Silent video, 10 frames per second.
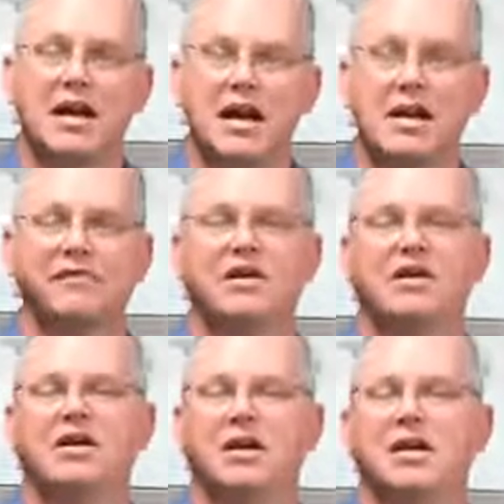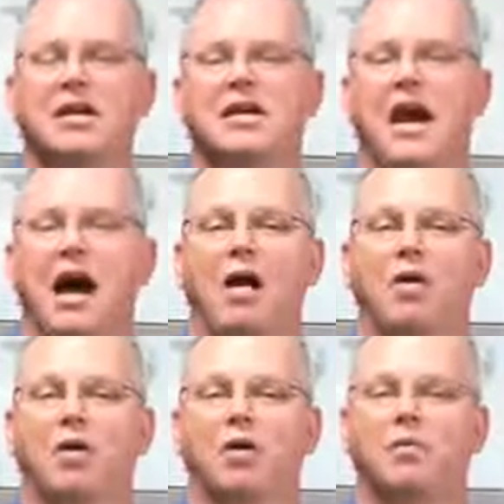Even in
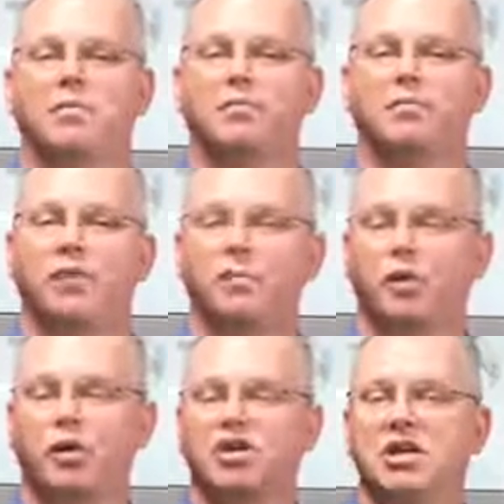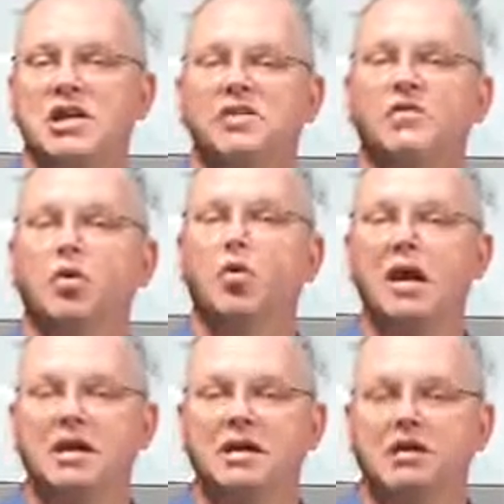our perceived
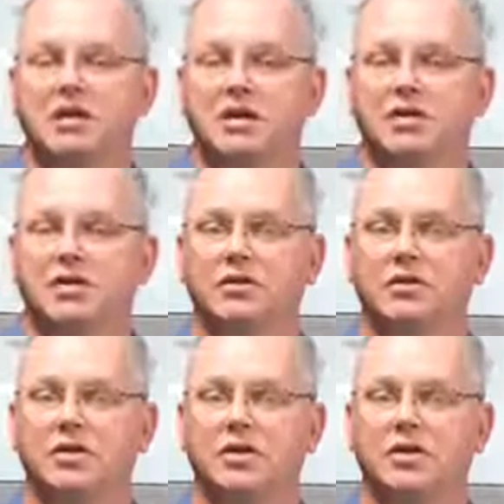weaknesses,